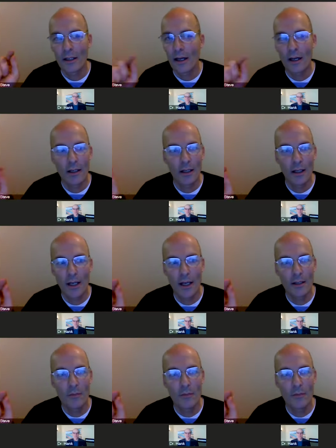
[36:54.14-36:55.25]
uh, uh, and
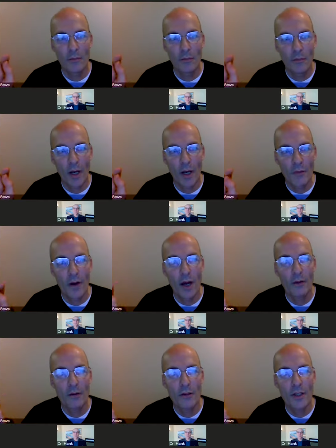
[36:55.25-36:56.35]
I, my
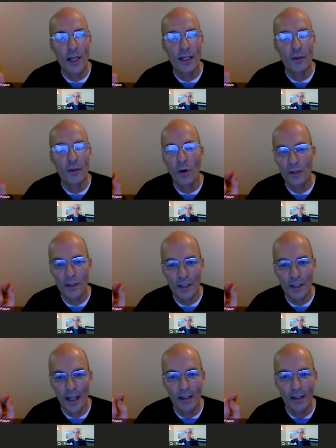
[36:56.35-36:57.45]
father is eighty-one
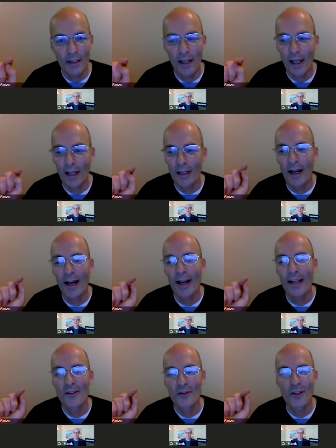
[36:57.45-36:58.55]
today, and yeah. I
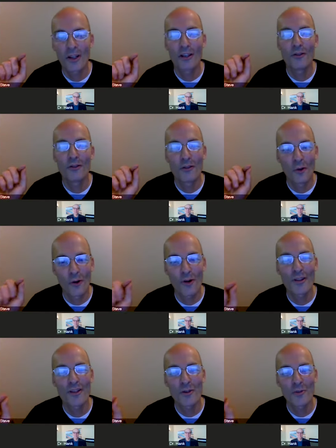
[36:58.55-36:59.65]
just adore
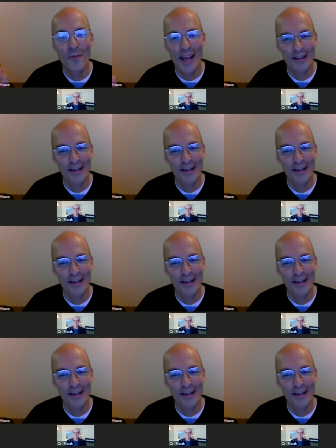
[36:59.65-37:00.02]
this man.